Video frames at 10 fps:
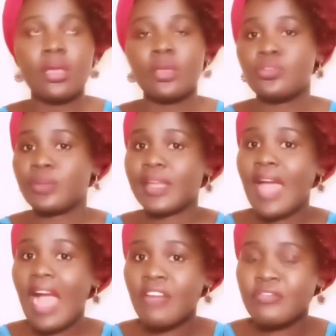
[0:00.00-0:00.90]
You can
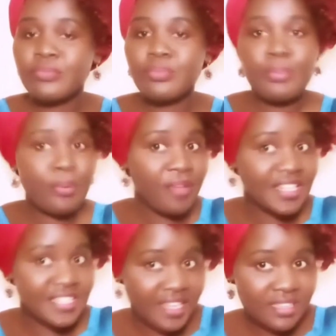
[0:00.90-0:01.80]
have prayer
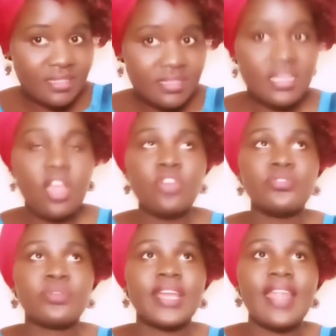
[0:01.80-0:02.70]
days. You
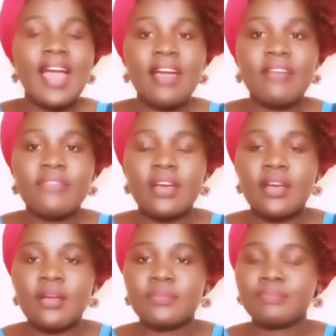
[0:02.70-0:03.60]
can have
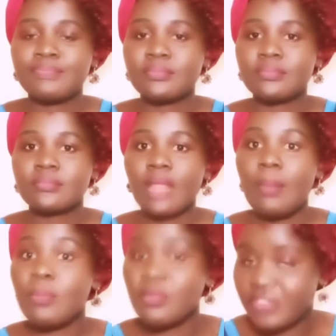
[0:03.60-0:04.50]

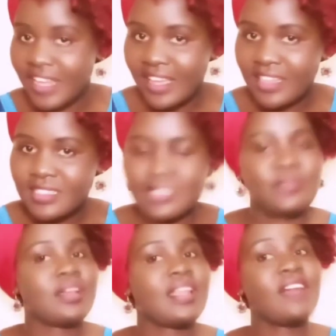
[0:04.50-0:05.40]
movie night. You
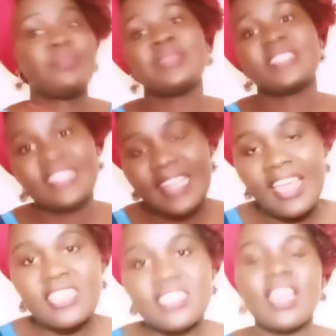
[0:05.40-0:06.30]
can have pizza night.
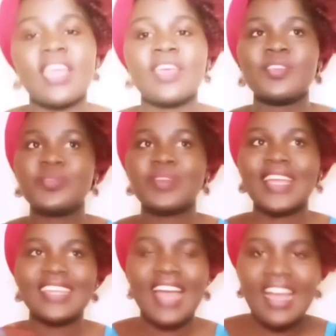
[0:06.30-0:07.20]
You can
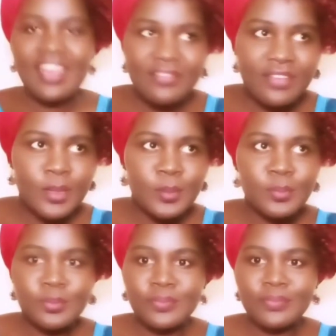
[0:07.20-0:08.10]
have
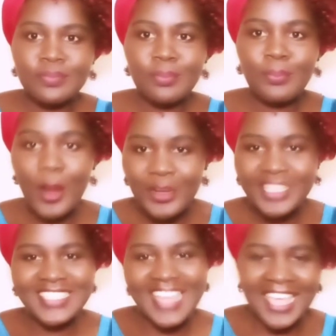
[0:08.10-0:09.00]
porridge
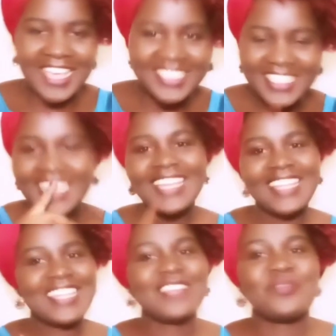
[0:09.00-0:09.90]
night. That
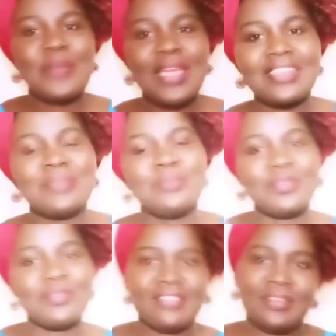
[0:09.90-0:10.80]
has reminded me
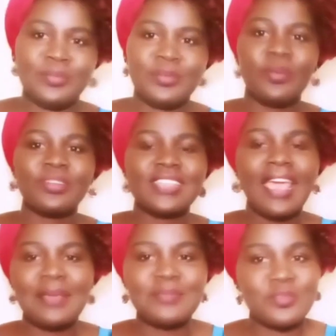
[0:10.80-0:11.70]
of the good old
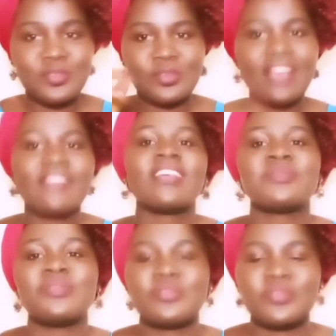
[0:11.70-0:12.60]
times. We used to have that when we
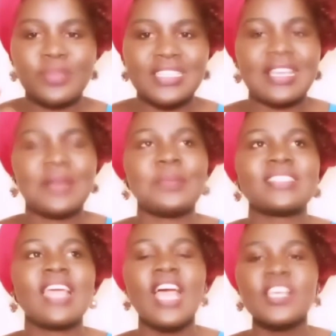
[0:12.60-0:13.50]
used to be at campus.
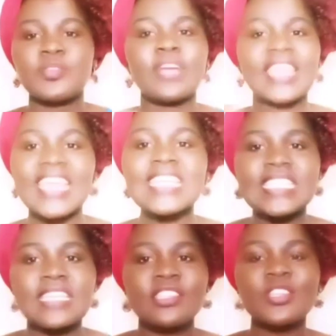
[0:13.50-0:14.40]
So get
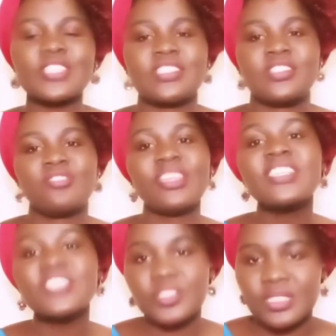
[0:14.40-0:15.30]
those
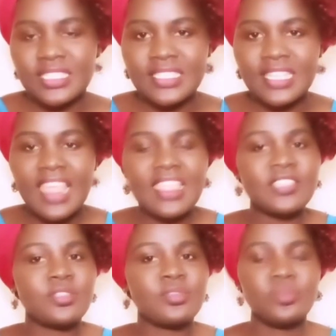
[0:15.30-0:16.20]
traditions that
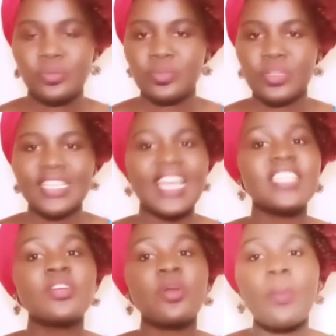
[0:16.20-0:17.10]
you can
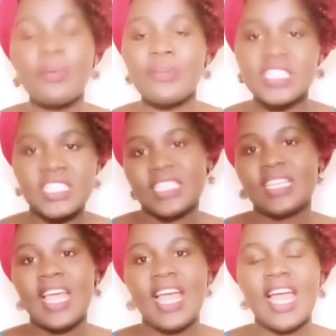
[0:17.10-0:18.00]
incorporate in
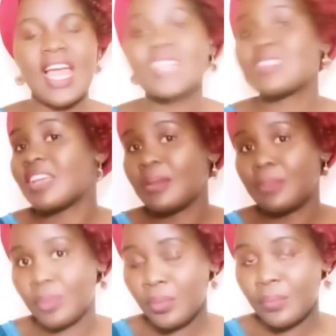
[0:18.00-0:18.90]
as a
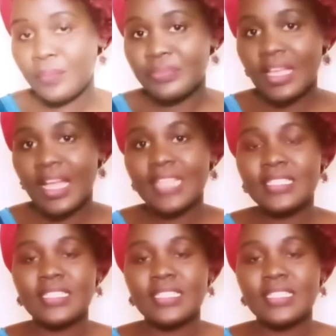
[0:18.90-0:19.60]
couple and